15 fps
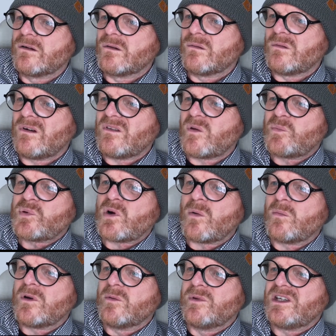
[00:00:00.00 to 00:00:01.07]
Well, the
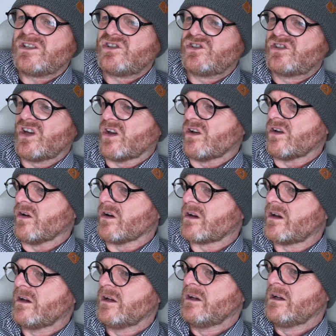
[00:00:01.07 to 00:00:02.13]
problem is, Sherlock,